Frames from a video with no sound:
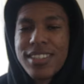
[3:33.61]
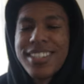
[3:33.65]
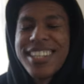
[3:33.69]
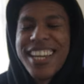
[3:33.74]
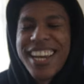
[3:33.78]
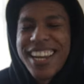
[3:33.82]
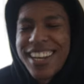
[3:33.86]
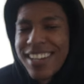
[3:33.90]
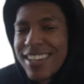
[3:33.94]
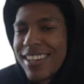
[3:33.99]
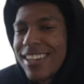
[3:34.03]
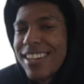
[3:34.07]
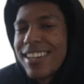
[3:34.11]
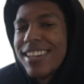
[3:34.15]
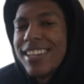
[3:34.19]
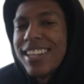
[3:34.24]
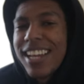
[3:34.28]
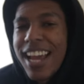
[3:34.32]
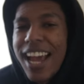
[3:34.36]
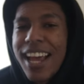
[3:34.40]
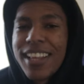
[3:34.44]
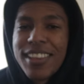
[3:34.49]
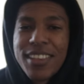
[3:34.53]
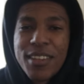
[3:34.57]

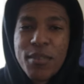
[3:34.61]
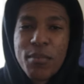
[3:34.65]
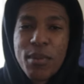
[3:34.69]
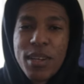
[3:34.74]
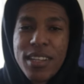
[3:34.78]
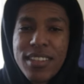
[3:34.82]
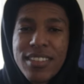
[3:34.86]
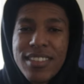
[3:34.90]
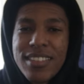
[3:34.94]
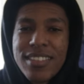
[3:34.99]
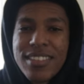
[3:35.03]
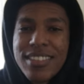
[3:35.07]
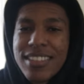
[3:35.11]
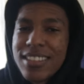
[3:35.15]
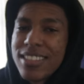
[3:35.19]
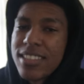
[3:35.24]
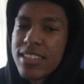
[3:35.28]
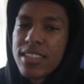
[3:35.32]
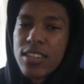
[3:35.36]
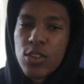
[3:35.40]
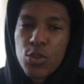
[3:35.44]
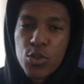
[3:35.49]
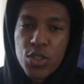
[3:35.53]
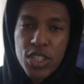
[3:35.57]
Technically, at the basis, is
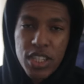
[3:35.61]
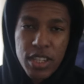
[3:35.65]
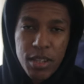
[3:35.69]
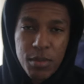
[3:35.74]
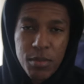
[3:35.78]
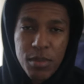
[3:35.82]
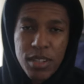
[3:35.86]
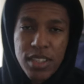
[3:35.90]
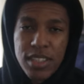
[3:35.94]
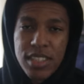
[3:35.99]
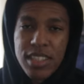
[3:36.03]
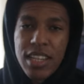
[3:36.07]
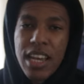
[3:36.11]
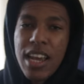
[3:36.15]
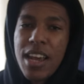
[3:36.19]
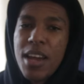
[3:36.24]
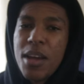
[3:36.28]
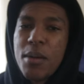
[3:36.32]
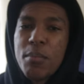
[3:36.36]
still Shameless.